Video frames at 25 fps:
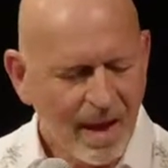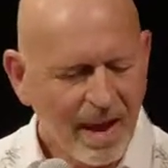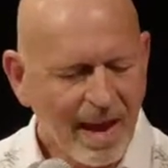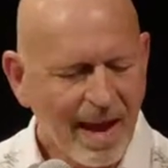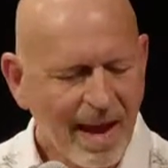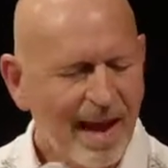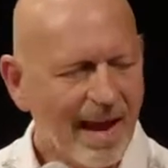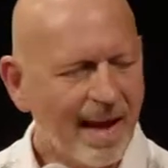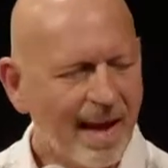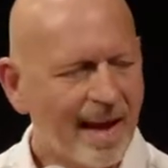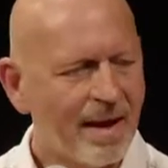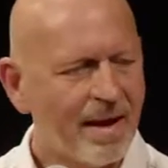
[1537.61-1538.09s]

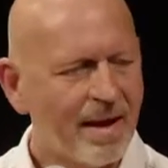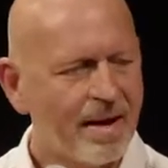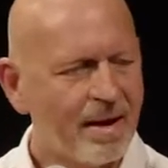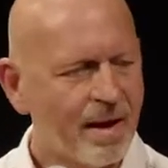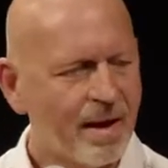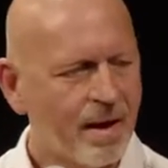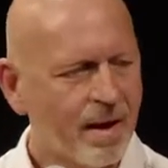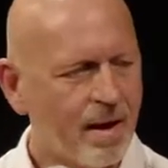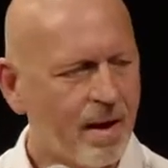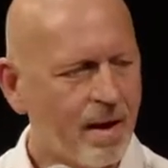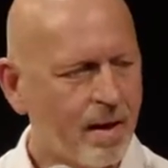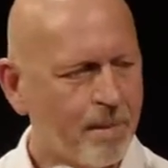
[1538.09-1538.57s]
And
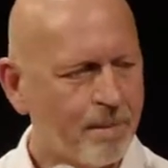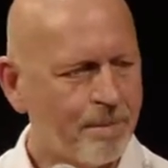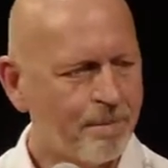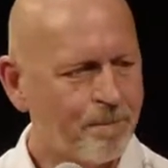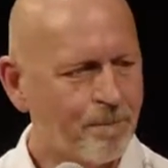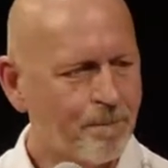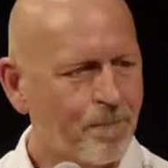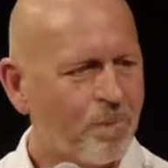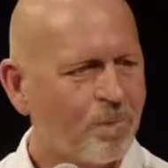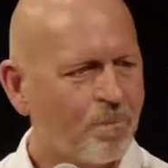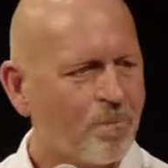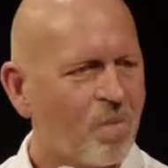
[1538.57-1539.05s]

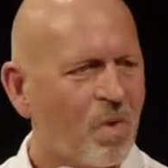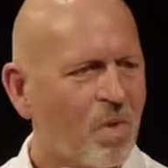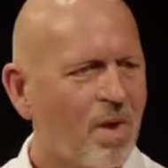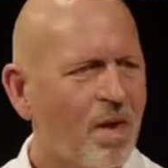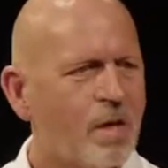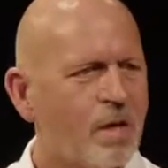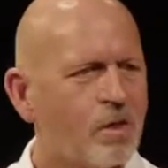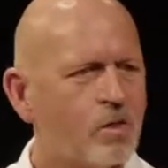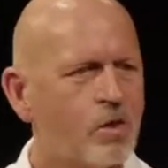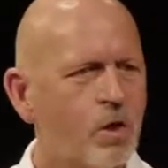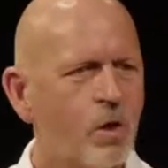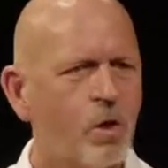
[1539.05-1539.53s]
um,
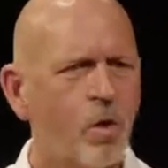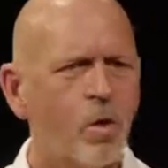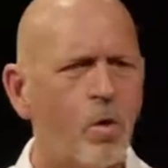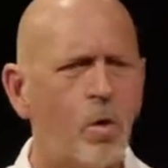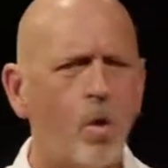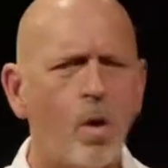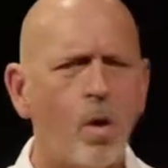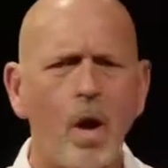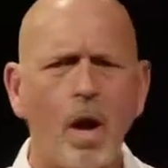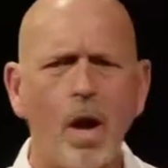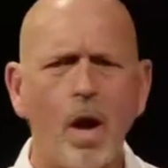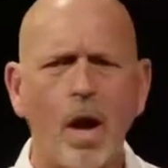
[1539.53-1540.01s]
so
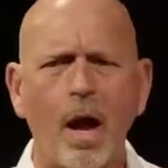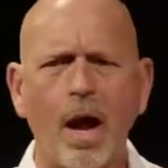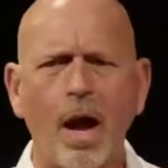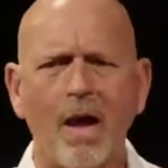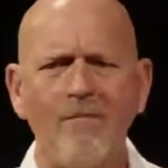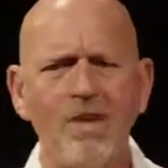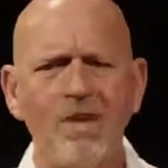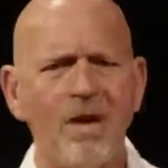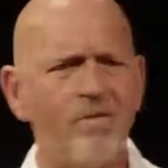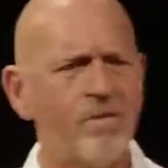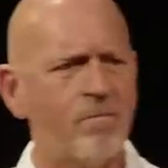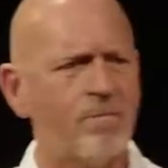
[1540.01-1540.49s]
I've
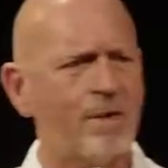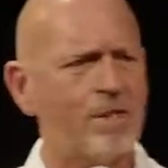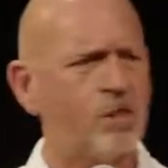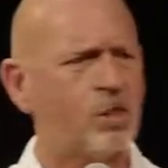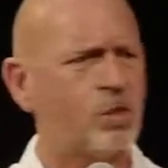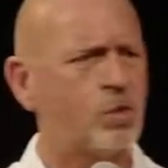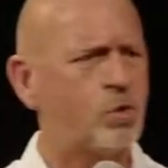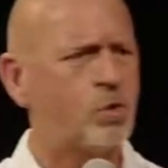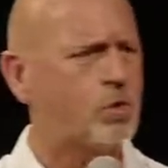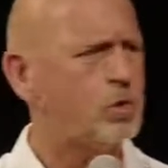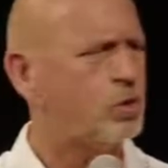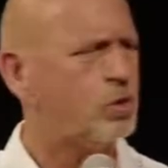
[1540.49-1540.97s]
never been
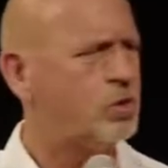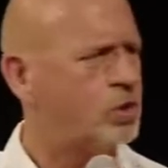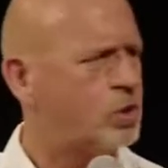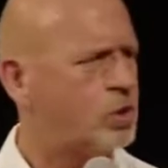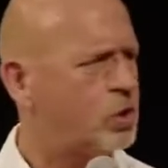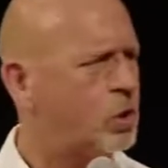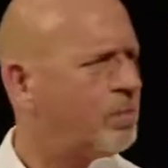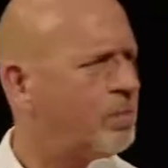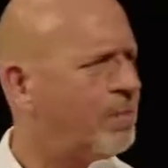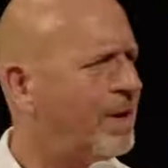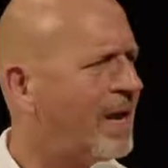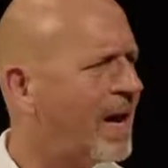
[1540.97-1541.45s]

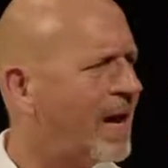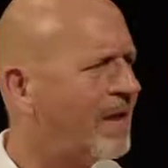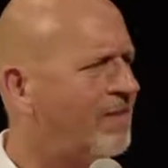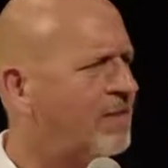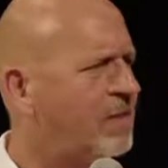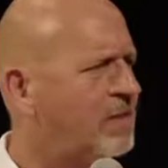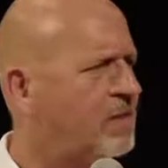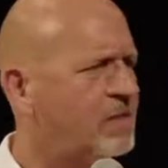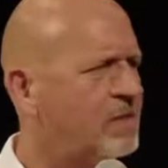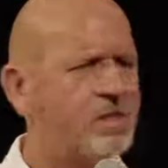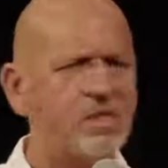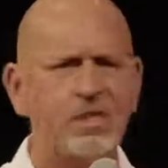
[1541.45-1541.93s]
scuba
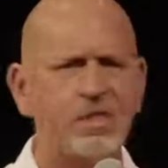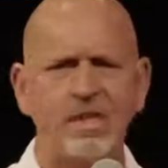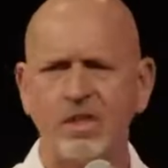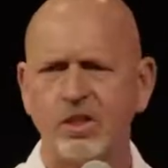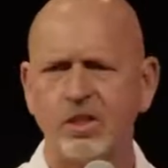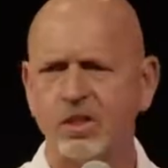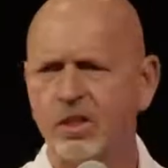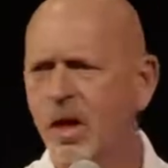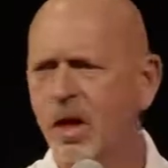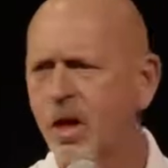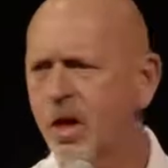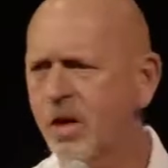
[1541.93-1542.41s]
diving and seen
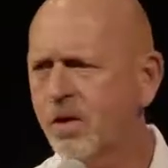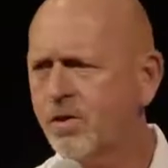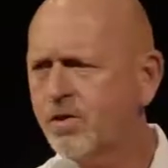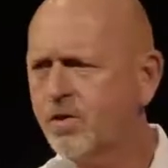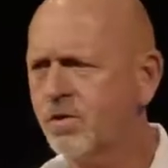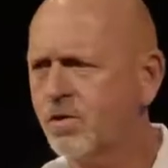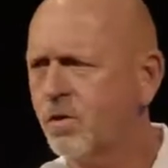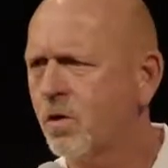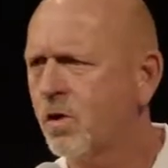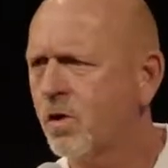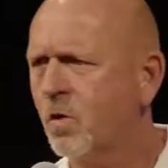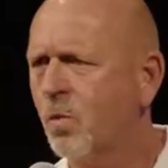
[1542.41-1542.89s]
sharks.
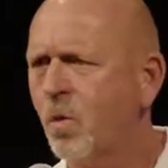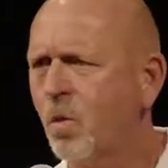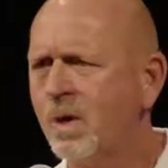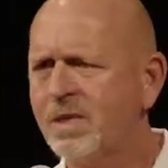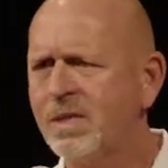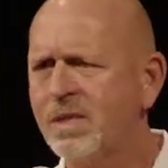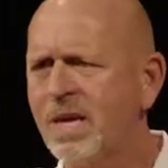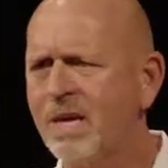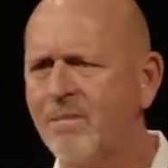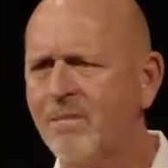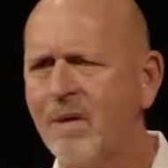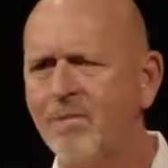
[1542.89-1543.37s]
So the one
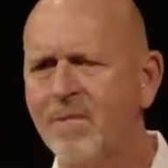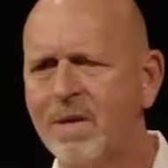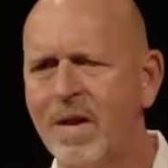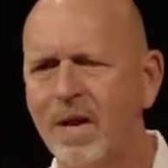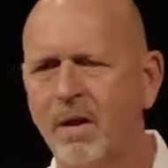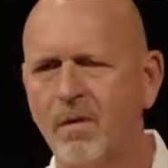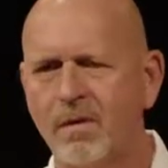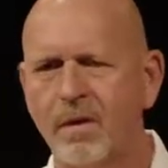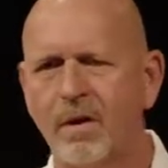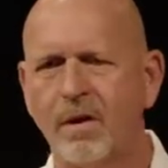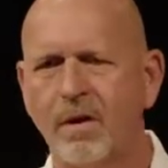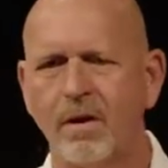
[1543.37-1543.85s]
time I'm
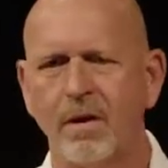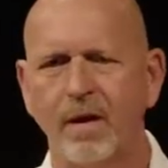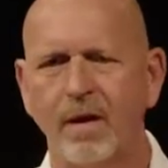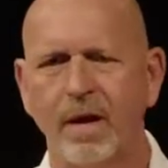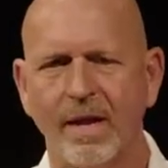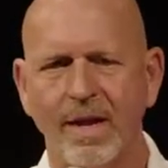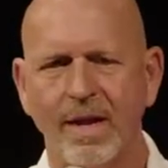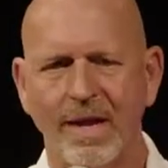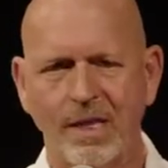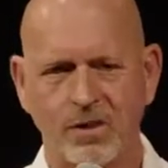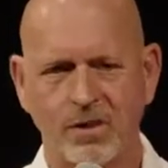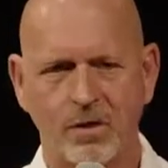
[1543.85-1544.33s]
down there
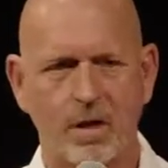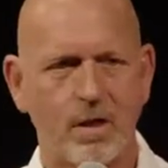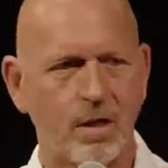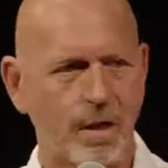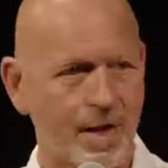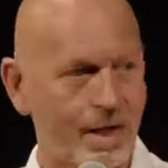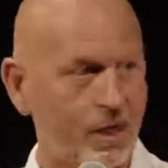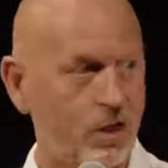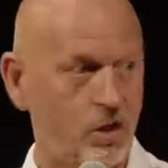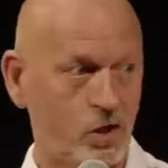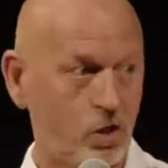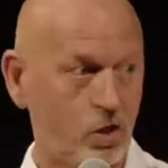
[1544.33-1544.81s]
and I saw
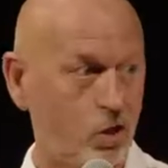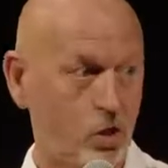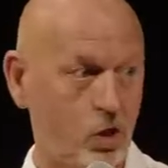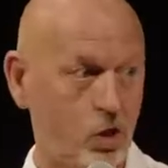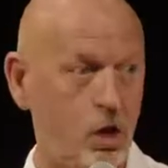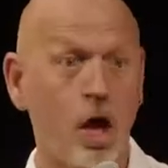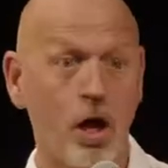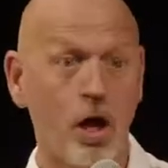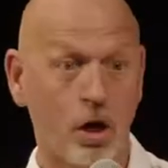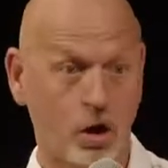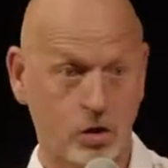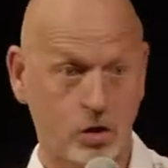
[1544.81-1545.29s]
like
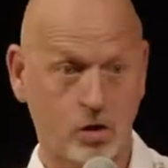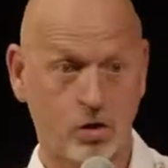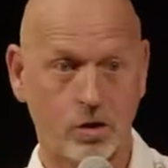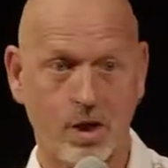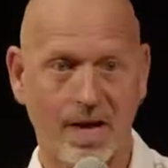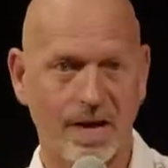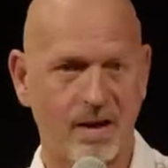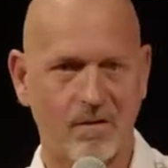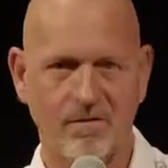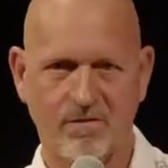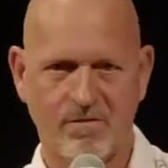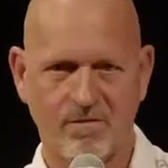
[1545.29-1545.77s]
sharks,
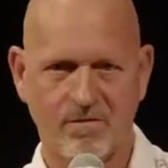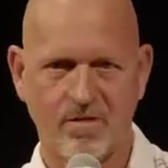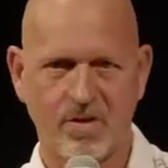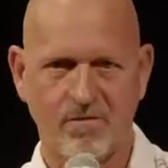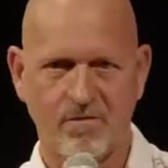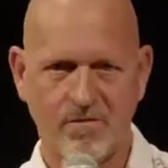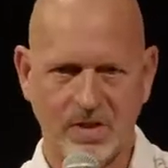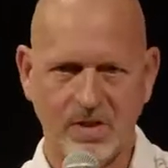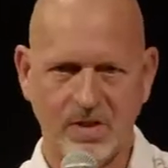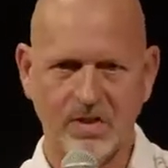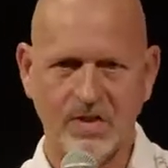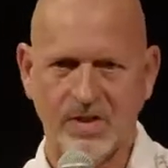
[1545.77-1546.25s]
like
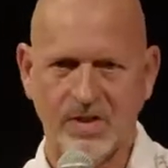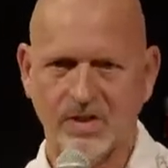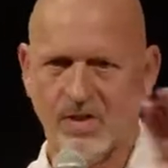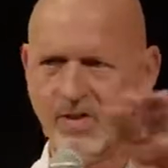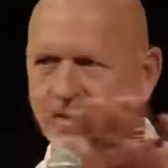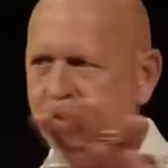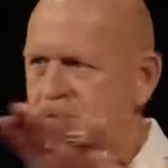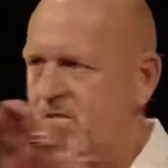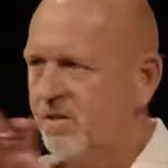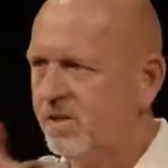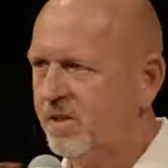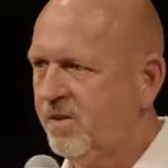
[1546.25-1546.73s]
50,
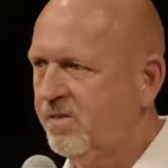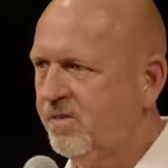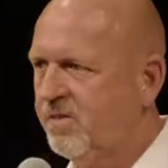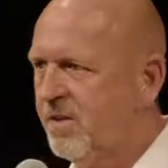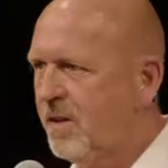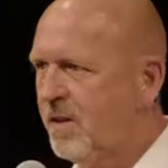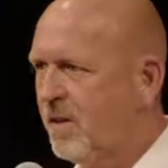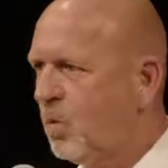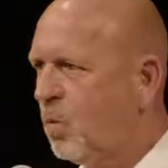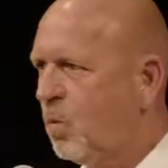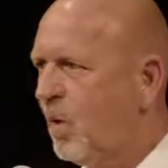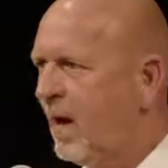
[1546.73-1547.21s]
60
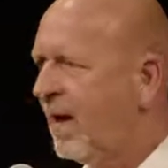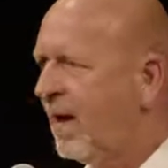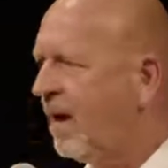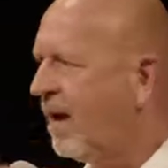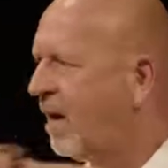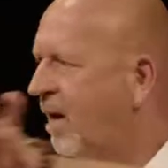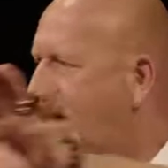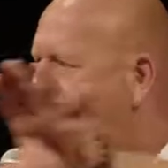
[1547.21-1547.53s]
feet away.